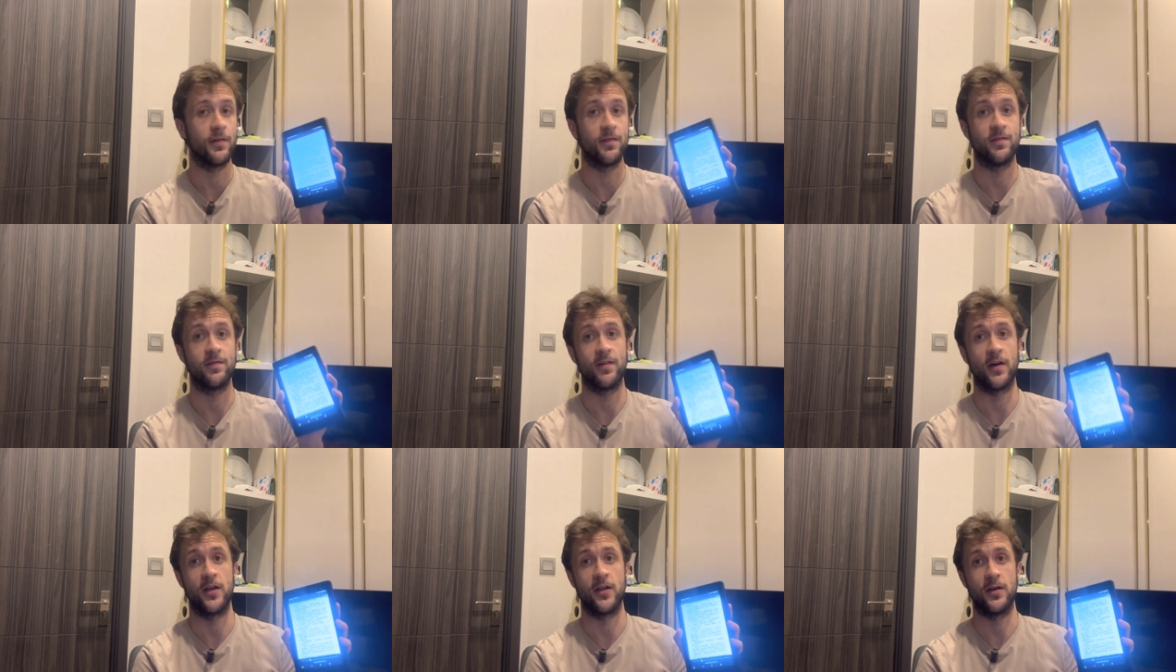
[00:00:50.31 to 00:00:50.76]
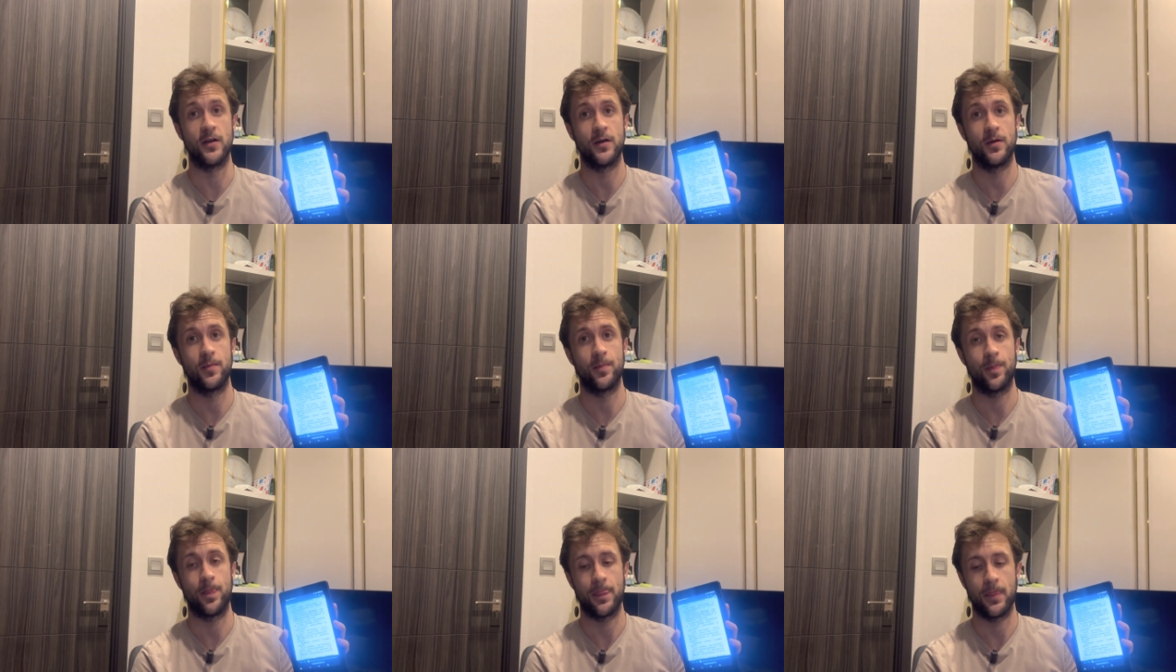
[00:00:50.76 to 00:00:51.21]
Fire.
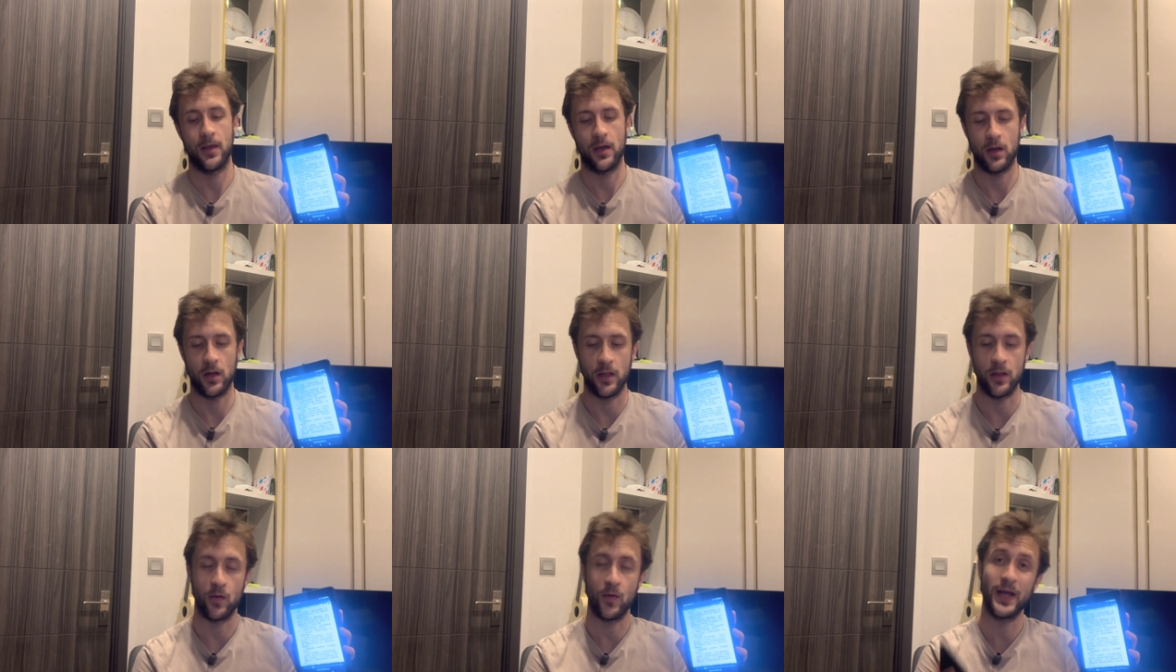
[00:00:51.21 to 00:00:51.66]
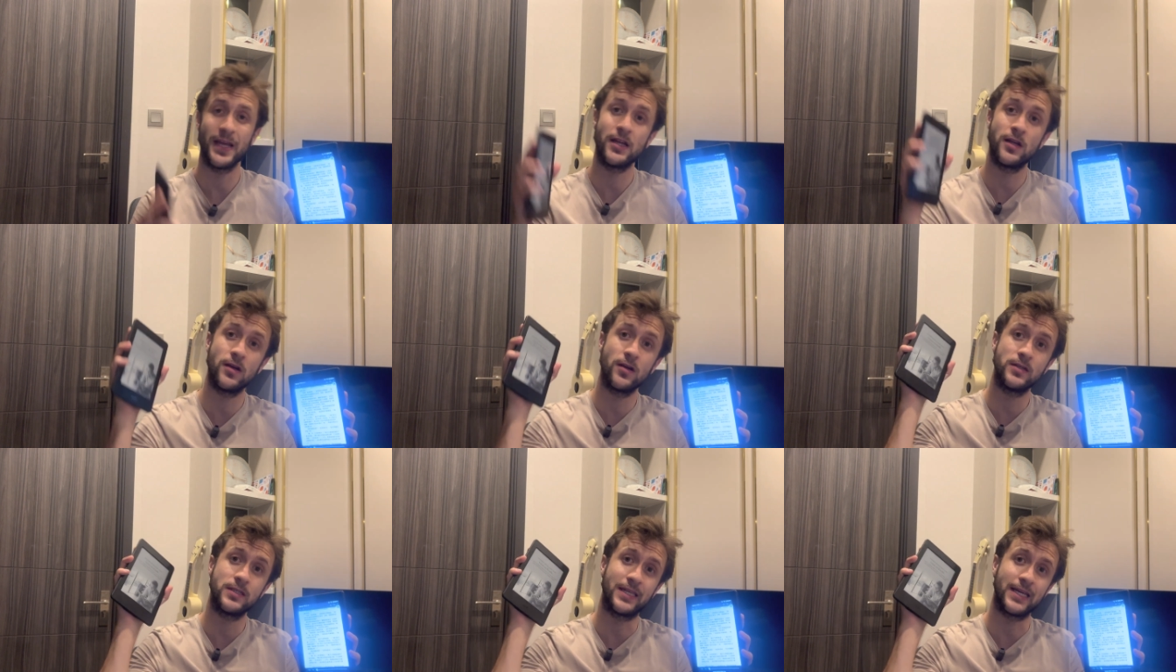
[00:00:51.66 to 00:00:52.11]
On the right
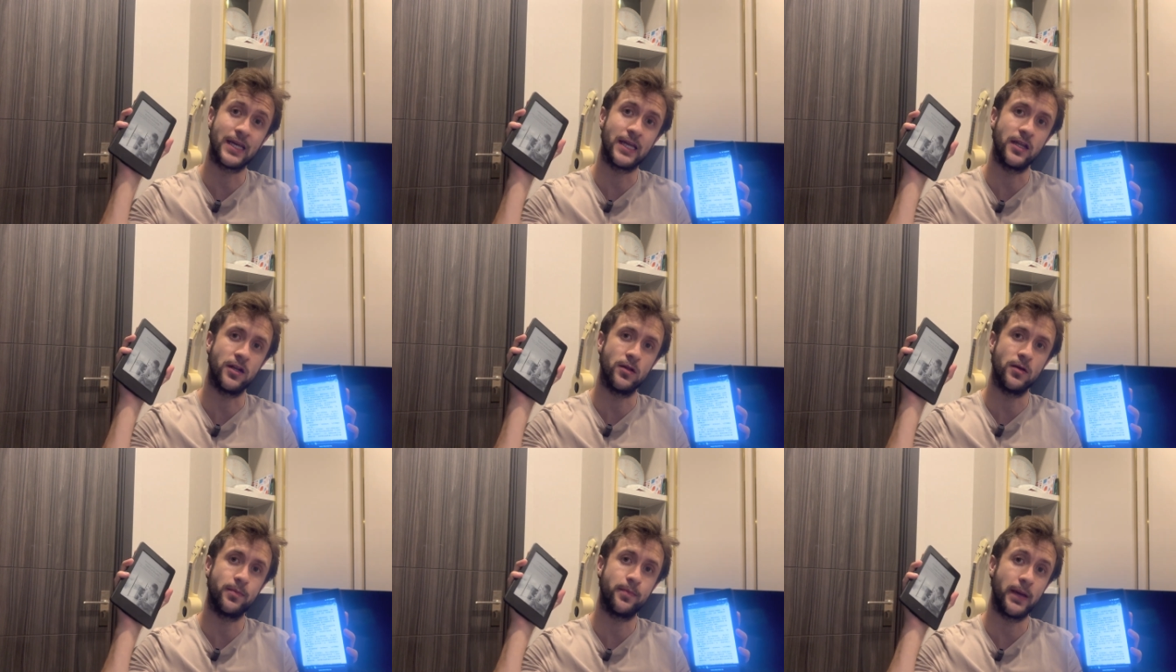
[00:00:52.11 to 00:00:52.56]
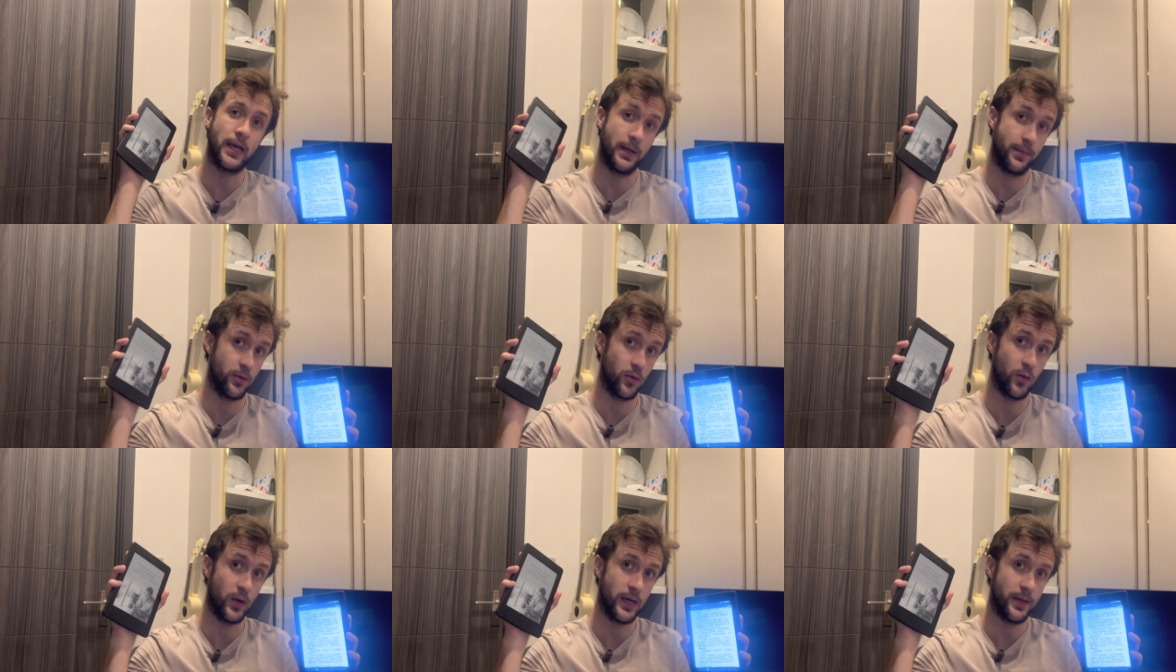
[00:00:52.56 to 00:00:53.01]
here is the Kindle
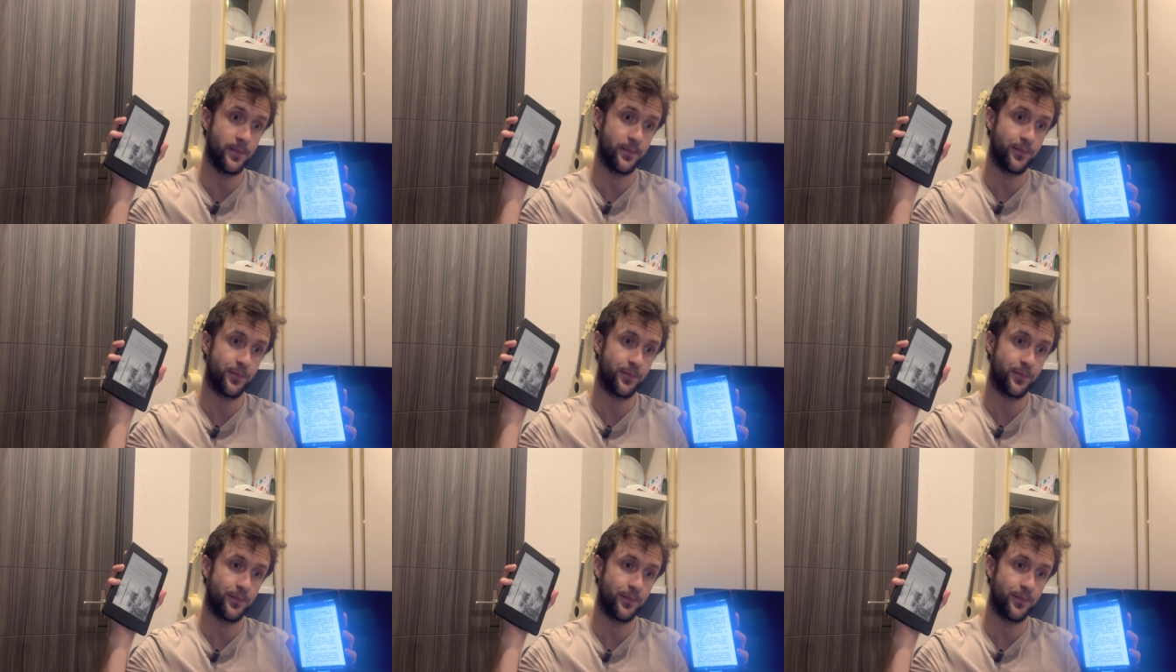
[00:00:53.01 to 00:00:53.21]
Paperwhite.